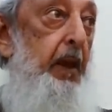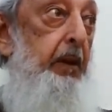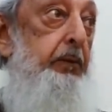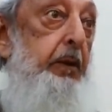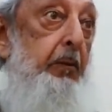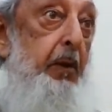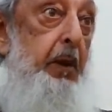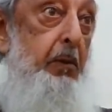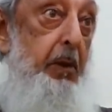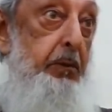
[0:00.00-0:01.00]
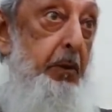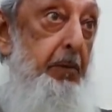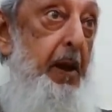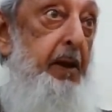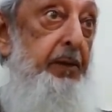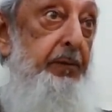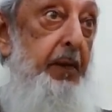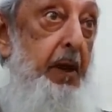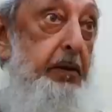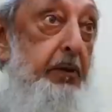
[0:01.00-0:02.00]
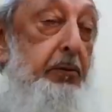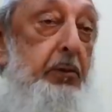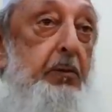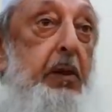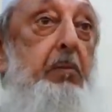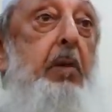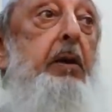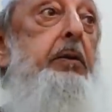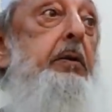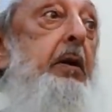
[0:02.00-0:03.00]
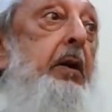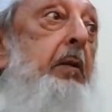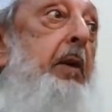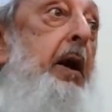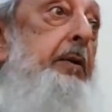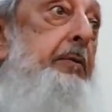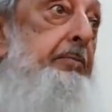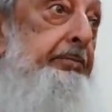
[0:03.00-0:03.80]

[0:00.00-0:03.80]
Except when I went to Pakistan, they told me Bandarabad.